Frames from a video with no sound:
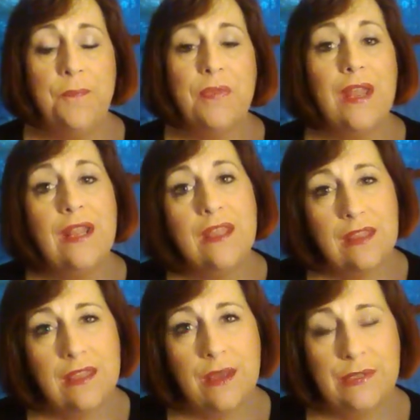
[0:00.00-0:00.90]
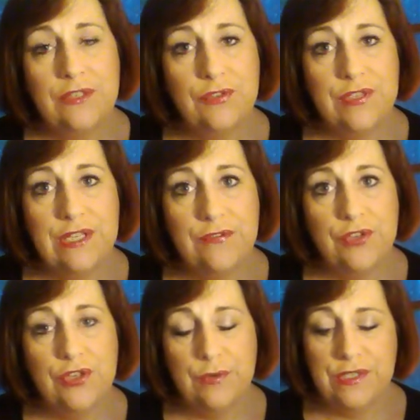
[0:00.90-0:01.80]
And I thought that was interesting for
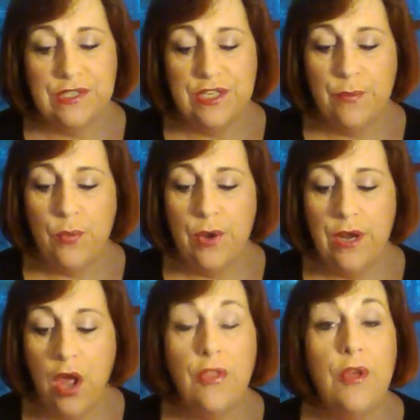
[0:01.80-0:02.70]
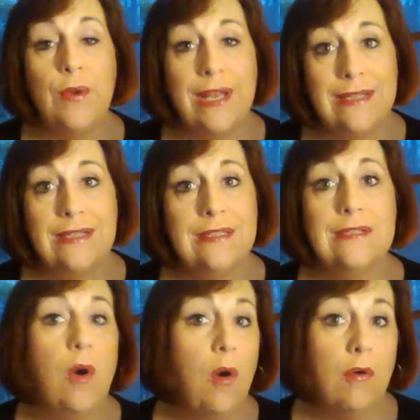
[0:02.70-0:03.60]
two reasons. Number one, although it is
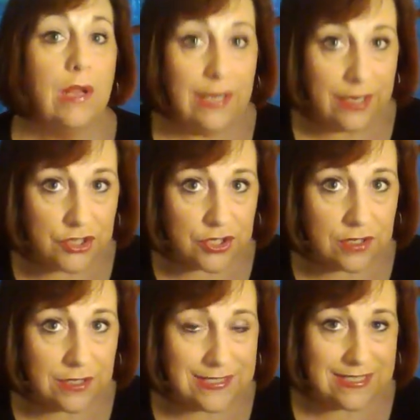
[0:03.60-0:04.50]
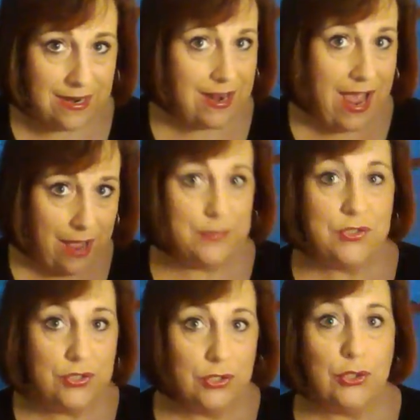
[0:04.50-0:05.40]
correlational, it's not
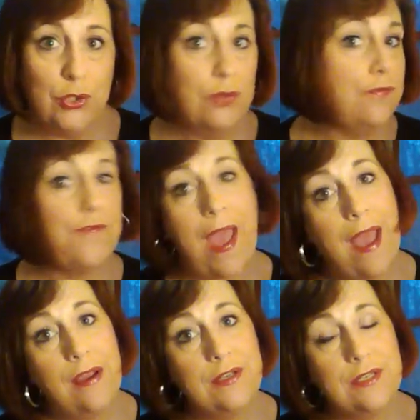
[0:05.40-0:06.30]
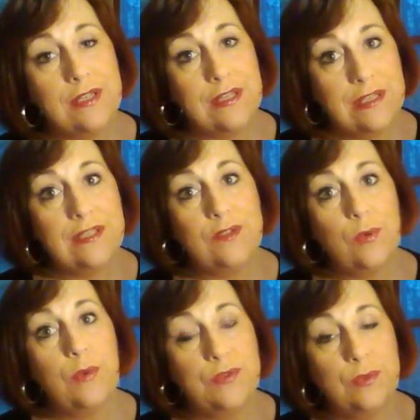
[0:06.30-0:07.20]
absolute fact that this is
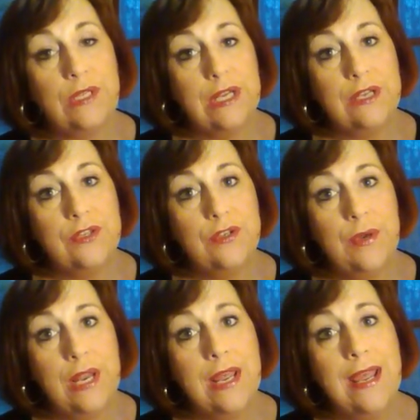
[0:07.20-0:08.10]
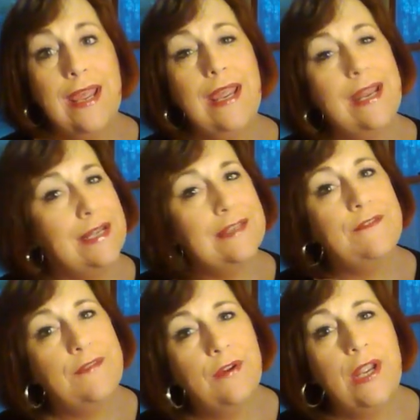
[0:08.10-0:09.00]
what was related to it. It is a
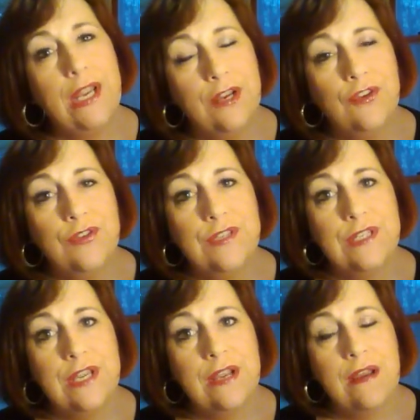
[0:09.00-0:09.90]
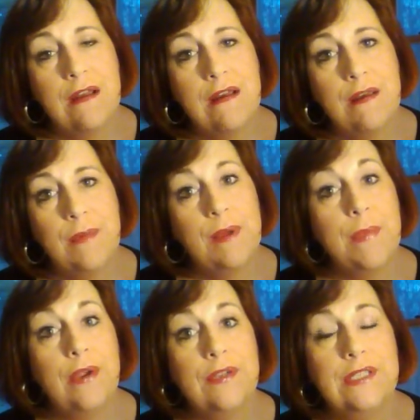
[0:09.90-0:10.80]
very interesting
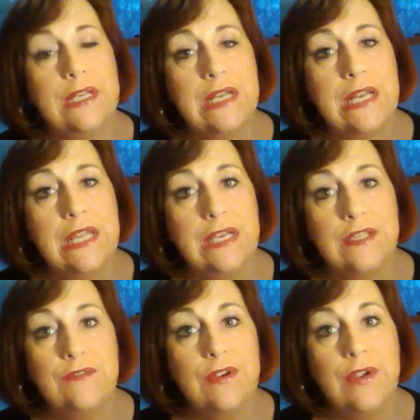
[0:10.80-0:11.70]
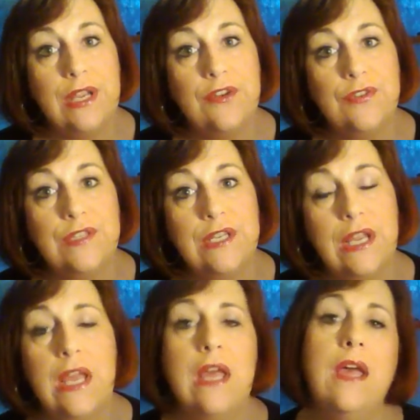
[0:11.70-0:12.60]
comparison, and I think it's a very interesting